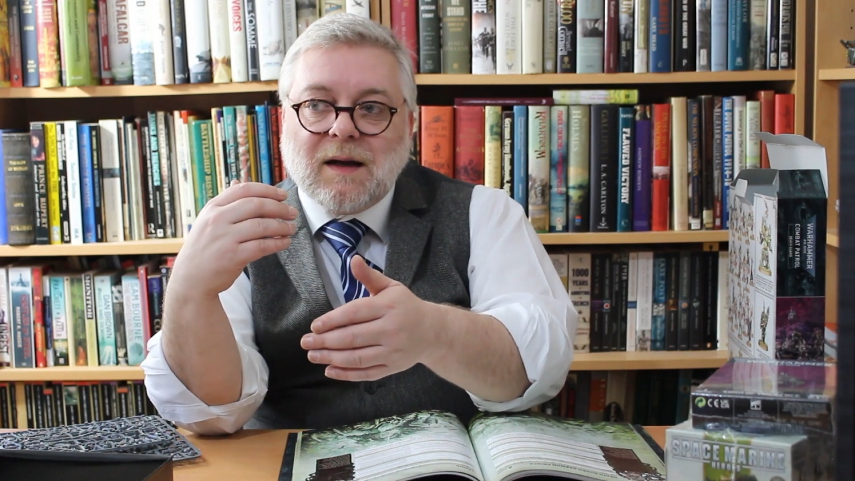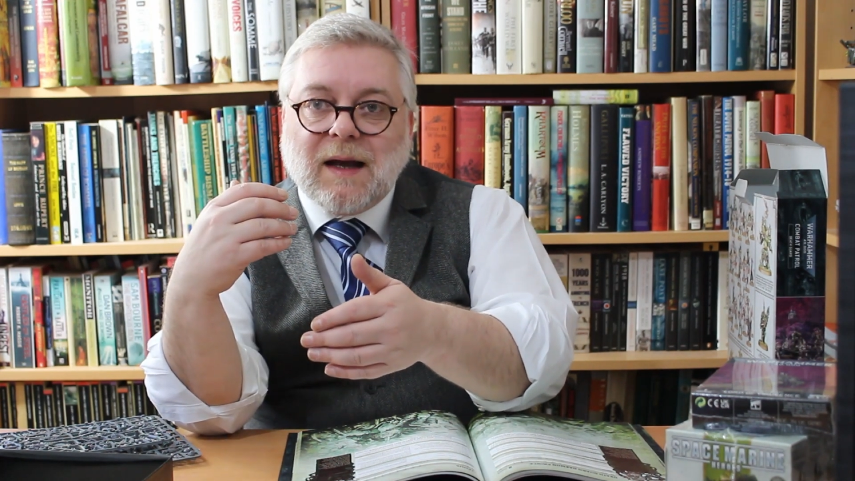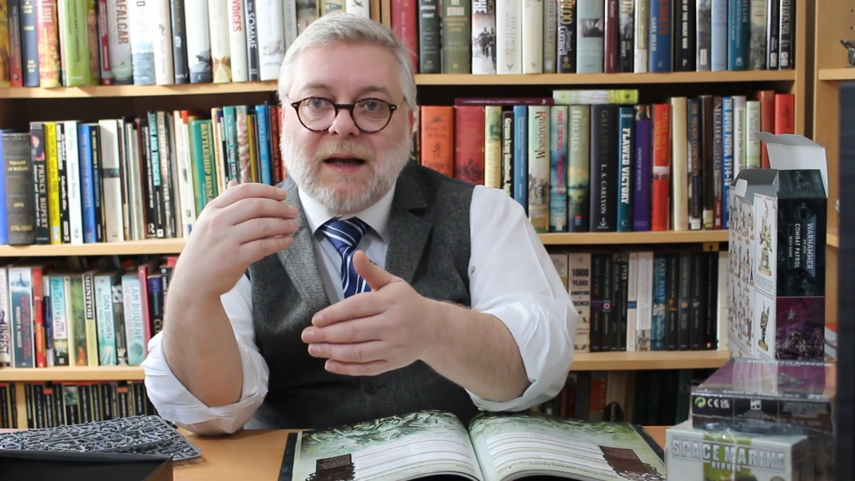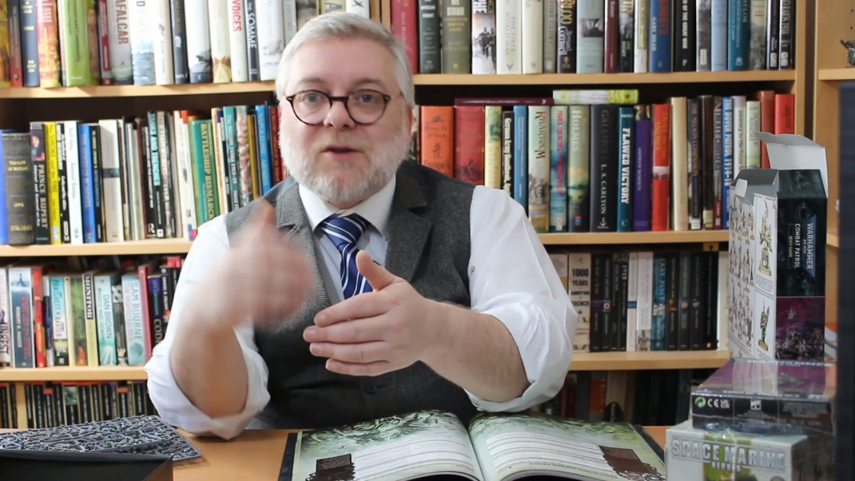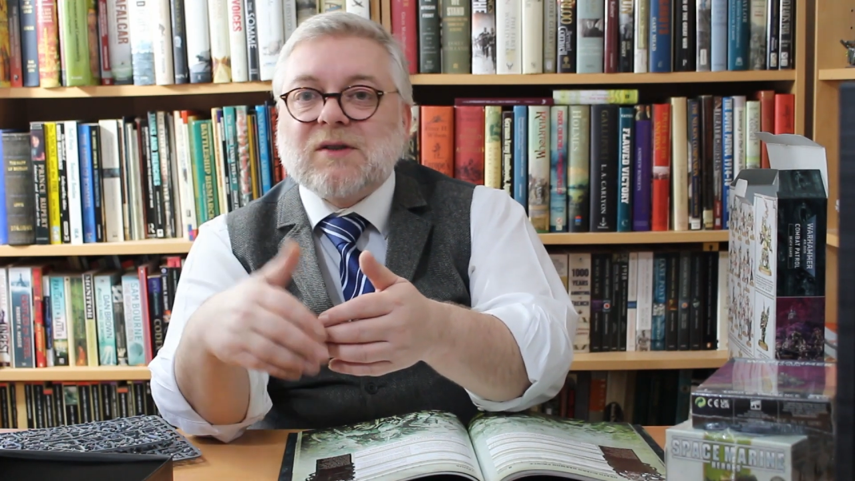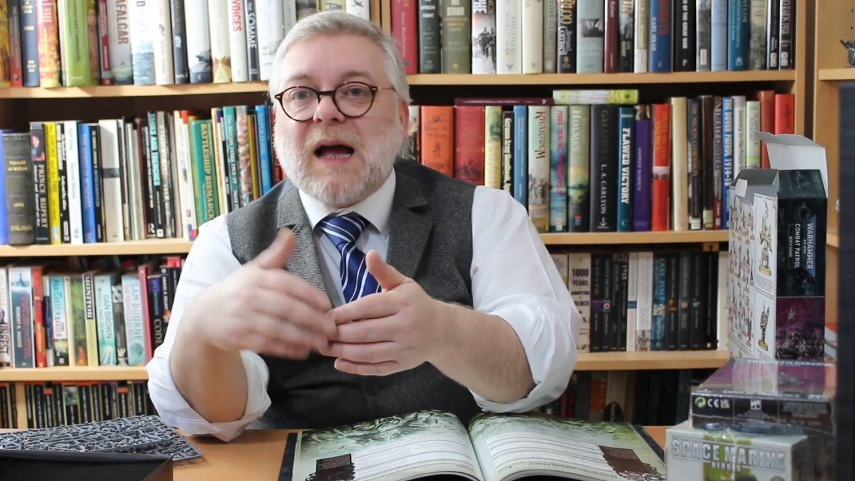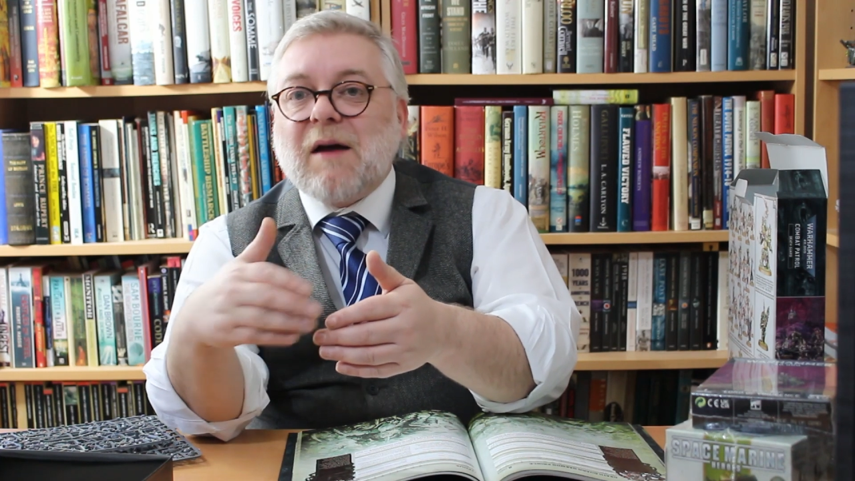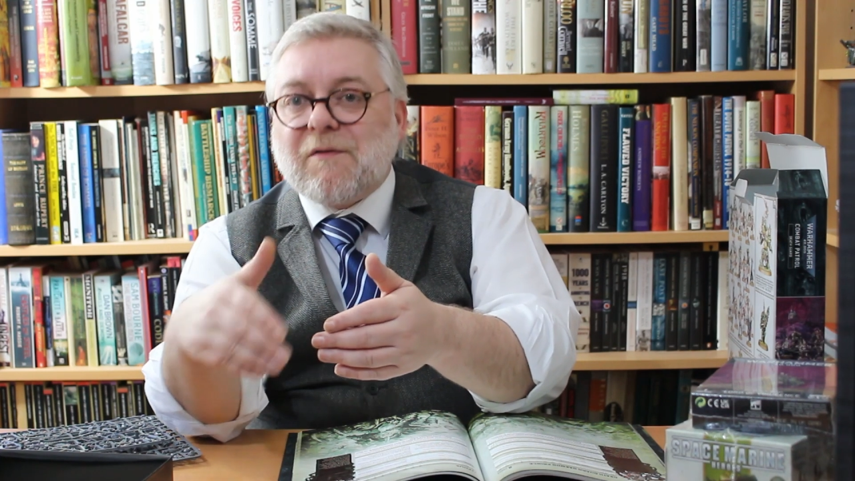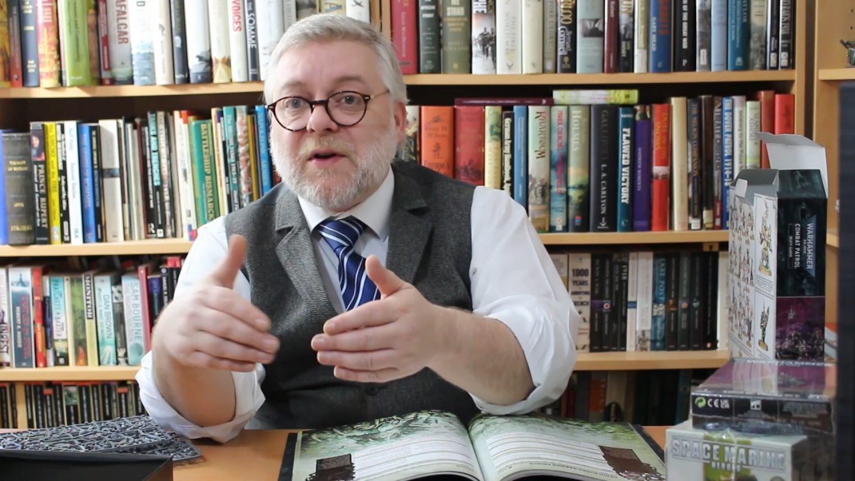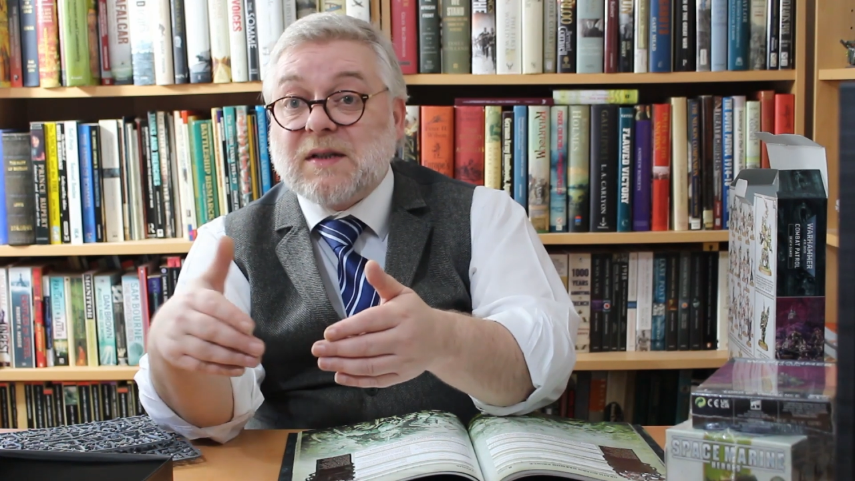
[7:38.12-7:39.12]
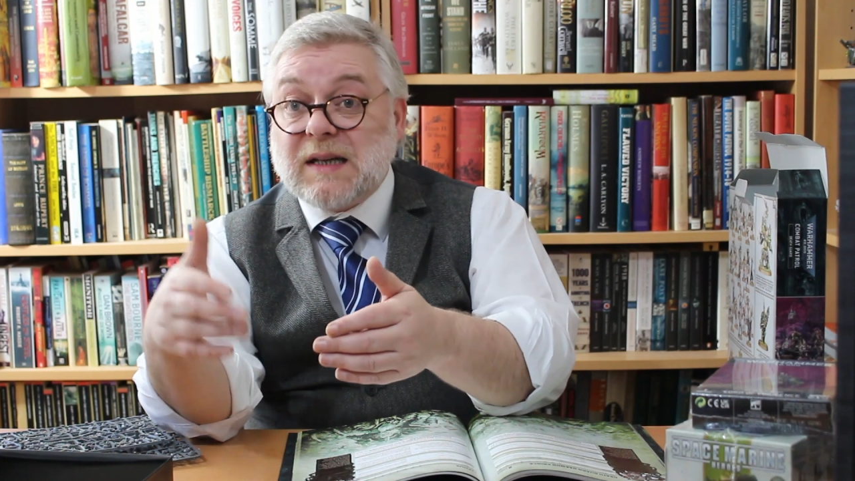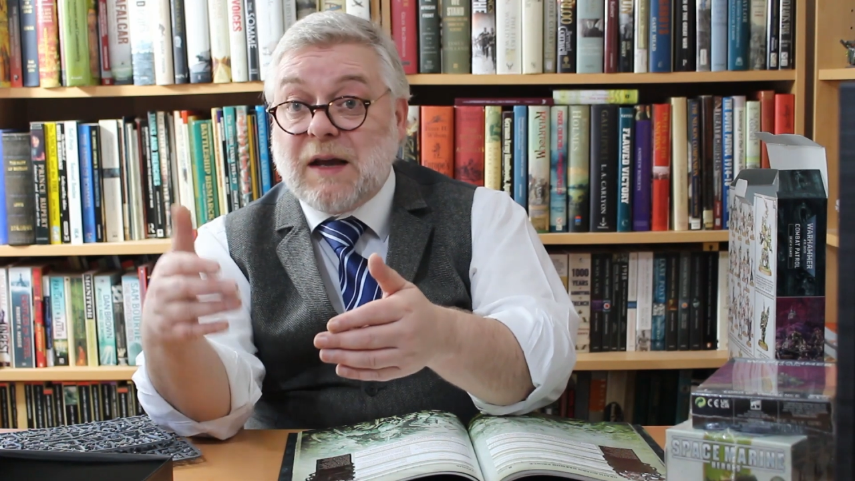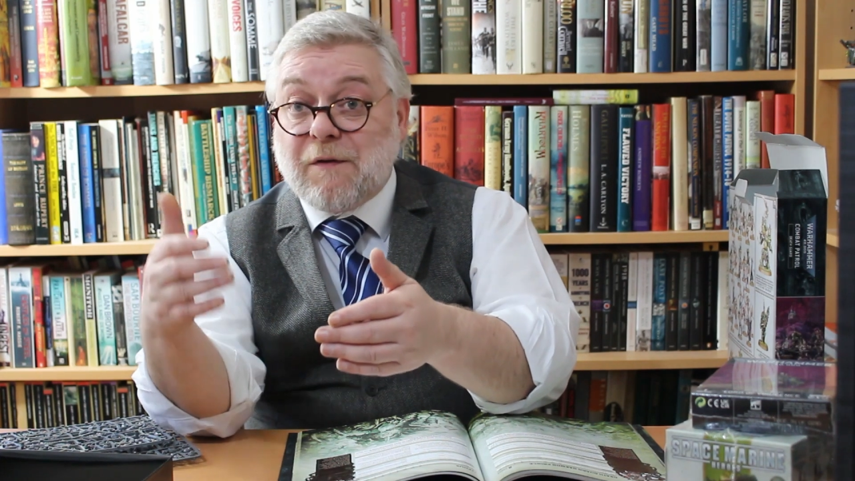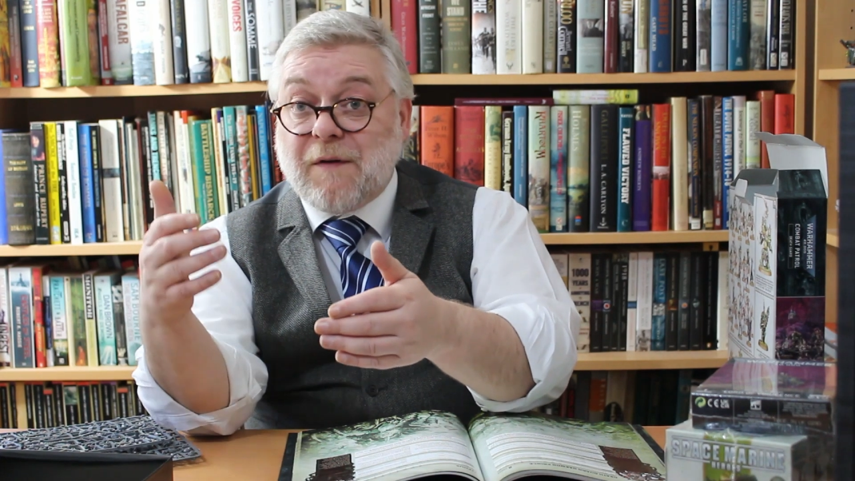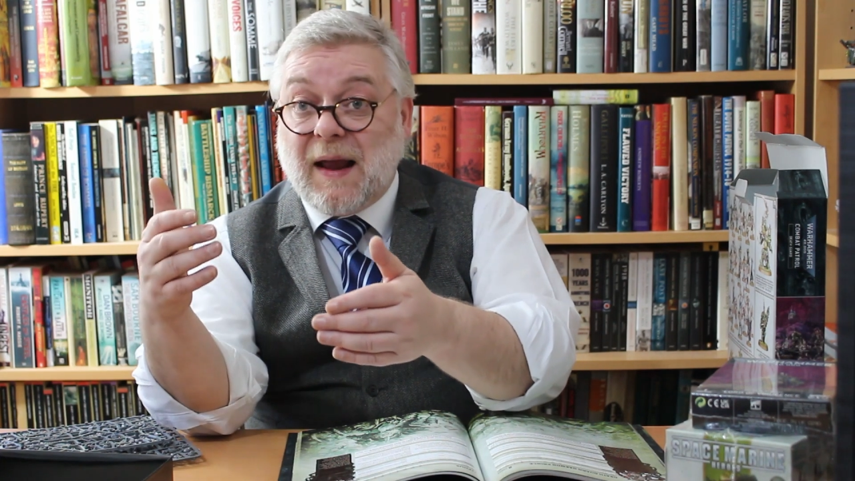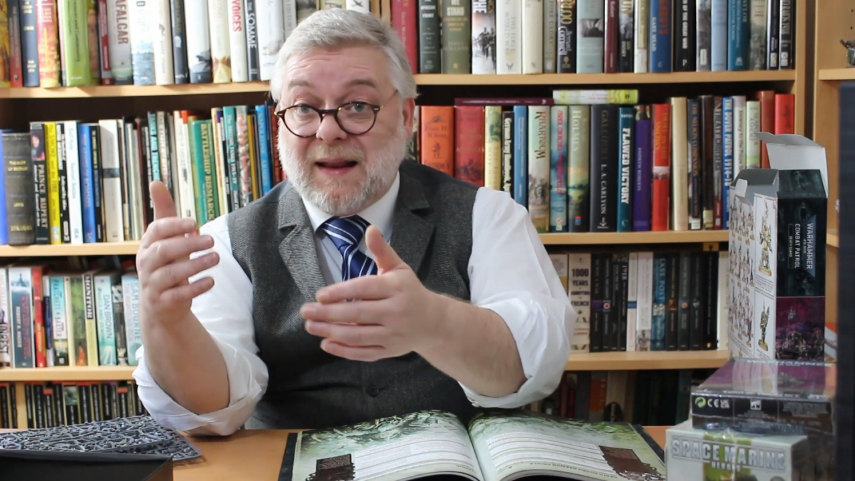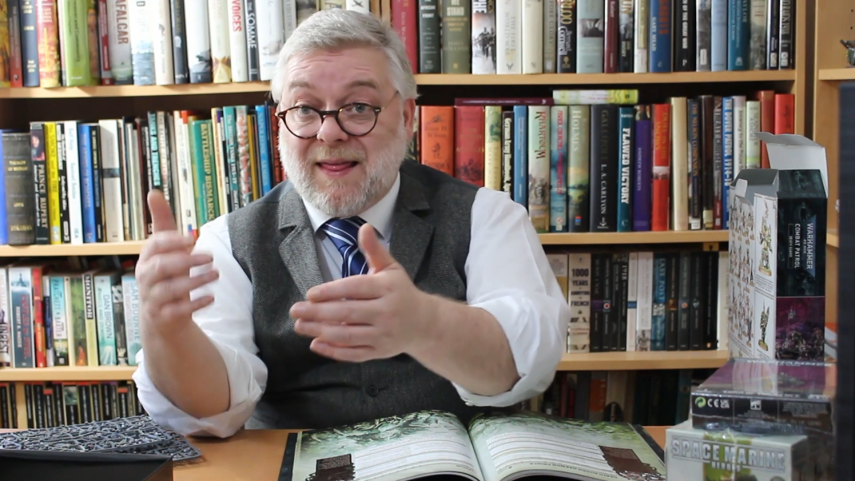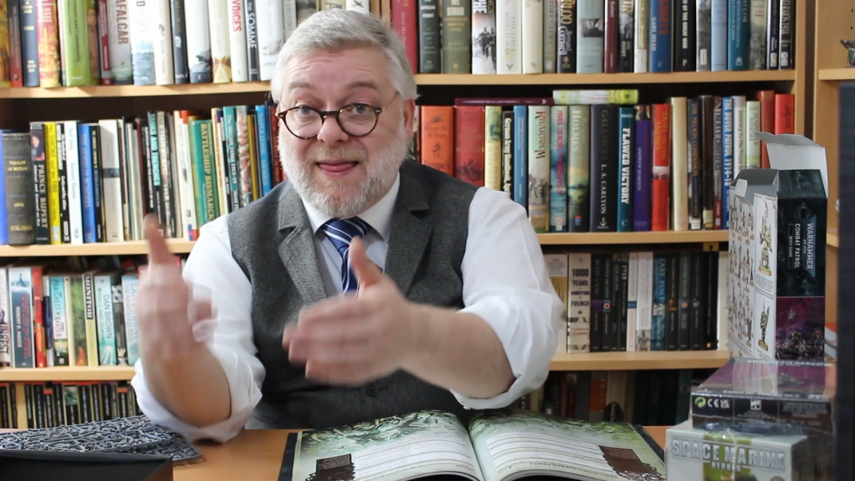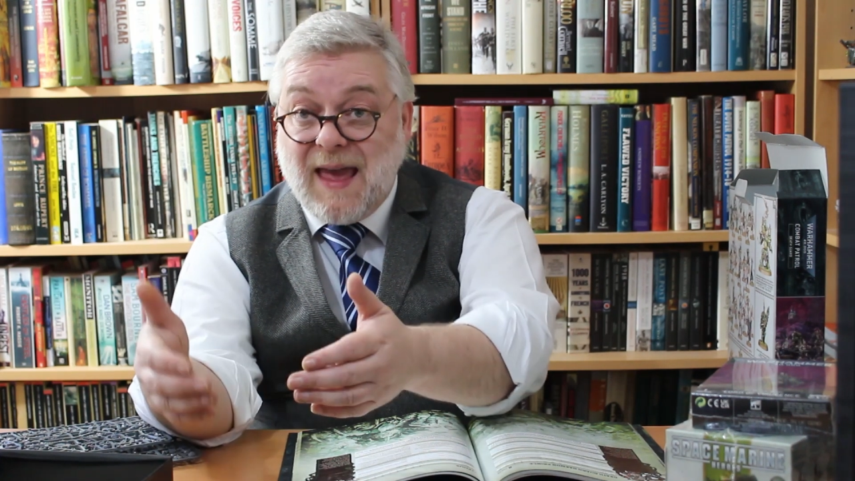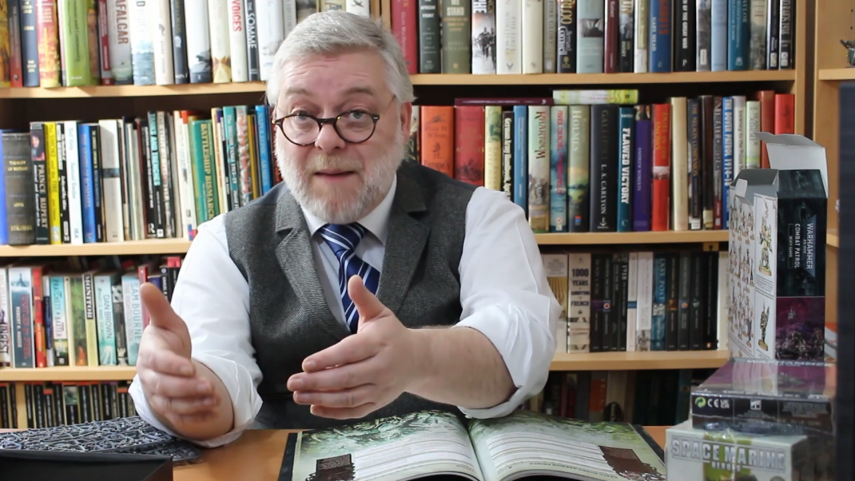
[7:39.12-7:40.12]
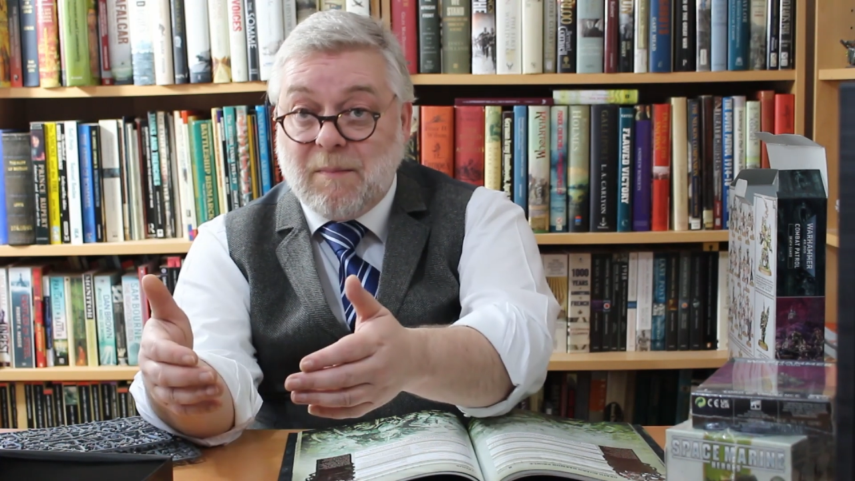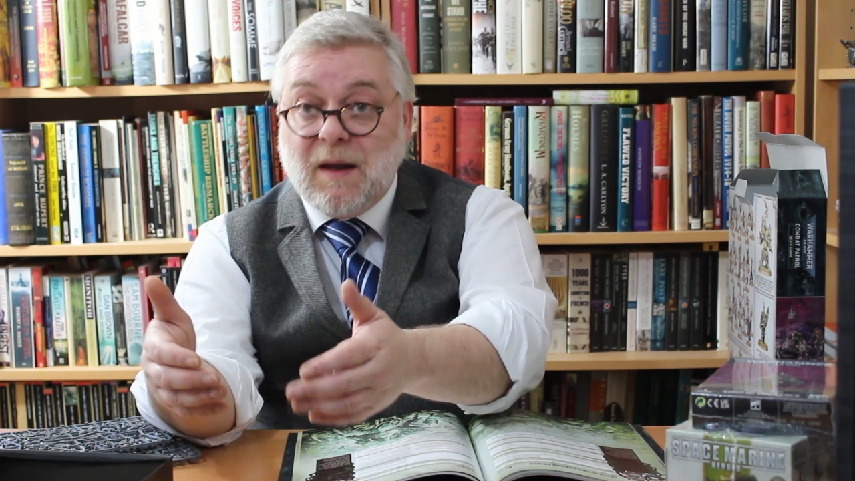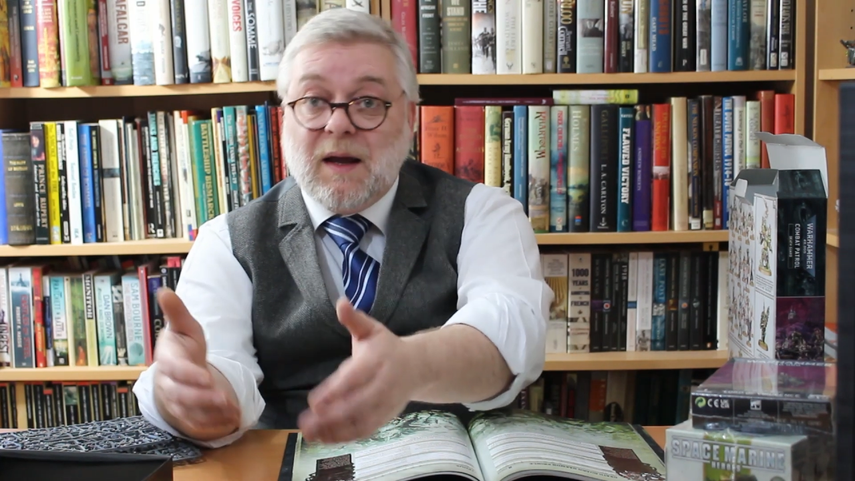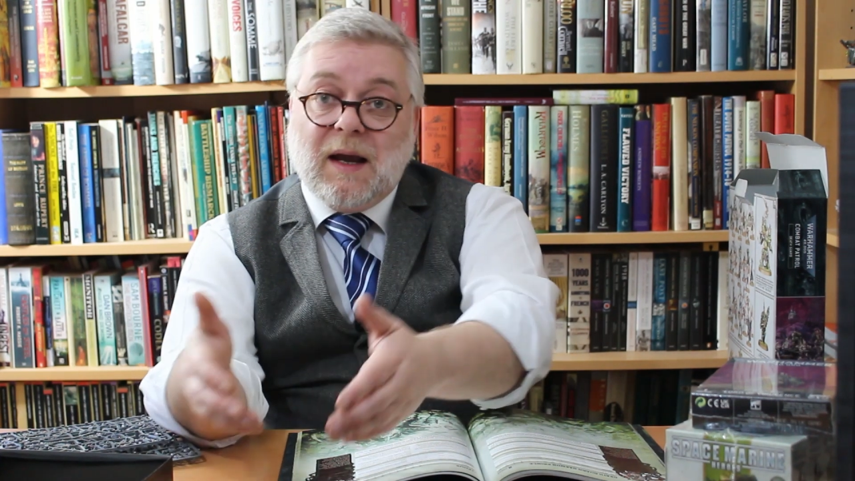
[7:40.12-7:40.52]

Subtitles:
adversely affect them.